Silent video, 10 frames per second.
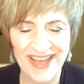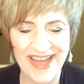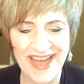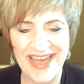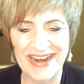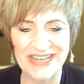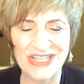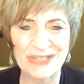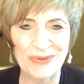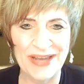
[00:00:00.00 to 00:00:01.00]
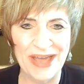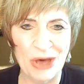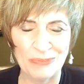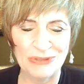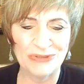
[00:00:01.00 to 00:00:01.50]
And I just want to
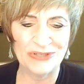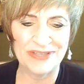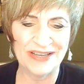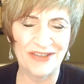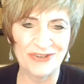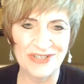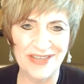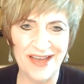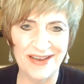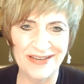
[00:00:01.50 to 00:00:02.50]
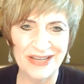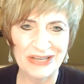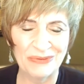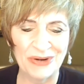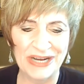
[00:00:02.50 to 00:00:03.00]
help you to the other side
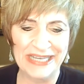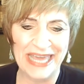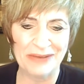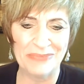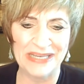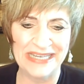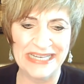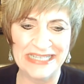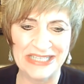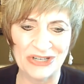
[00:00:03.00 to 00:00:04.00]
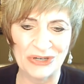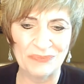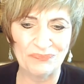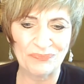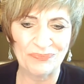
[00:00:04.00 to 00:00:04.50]
where it can be easier.